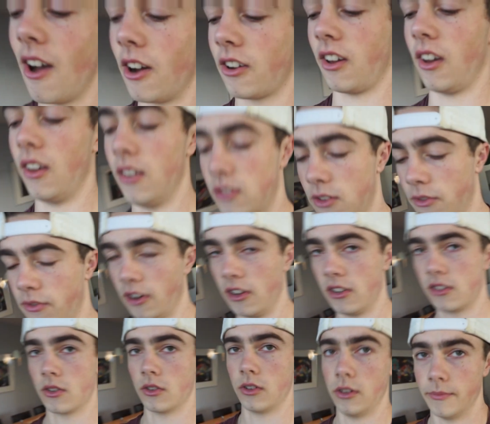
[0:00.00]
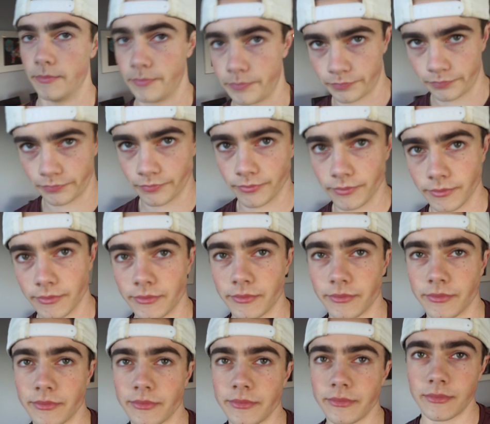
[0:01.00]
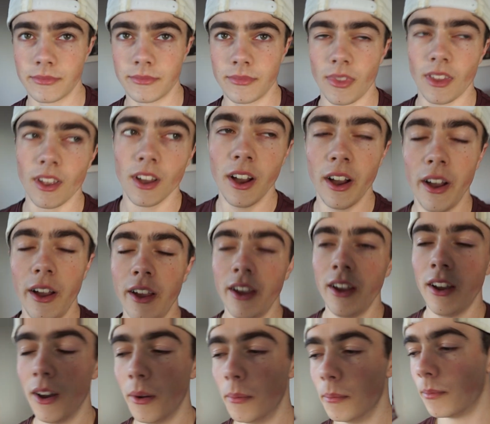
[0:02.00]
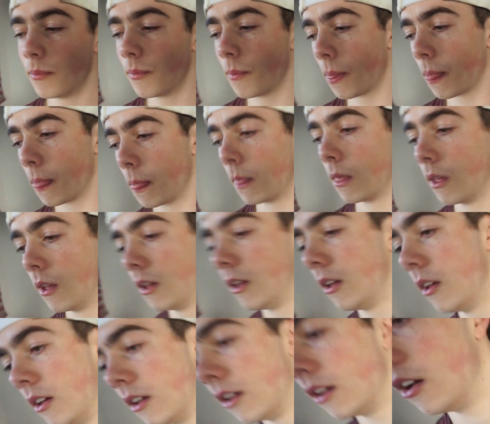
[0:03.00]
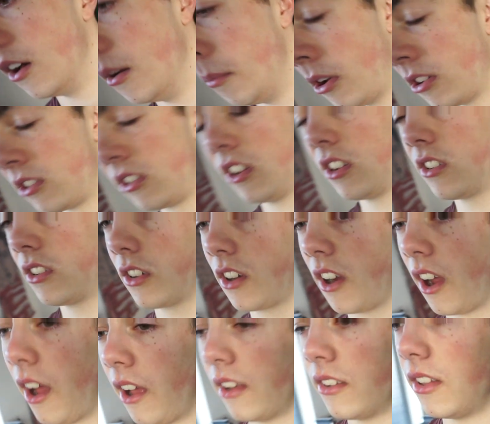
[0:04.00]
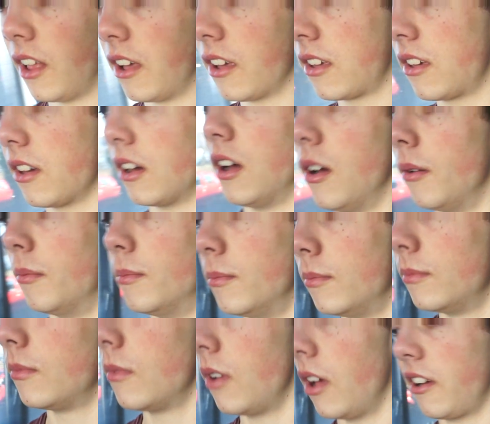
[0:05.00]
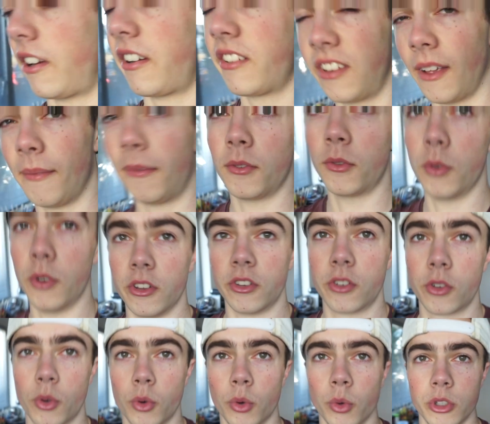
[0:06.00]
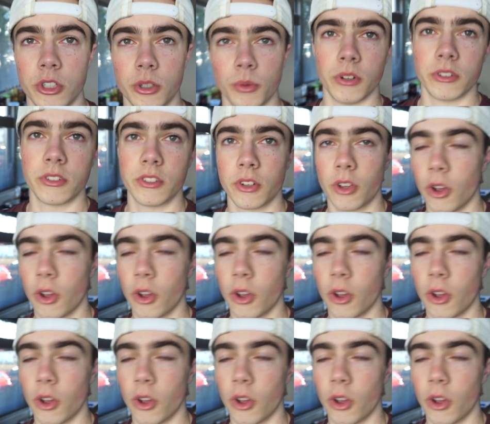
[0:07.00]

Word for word: Okay, it's a funny story. I um, uh, my sister got like um, accepted to this school she wants to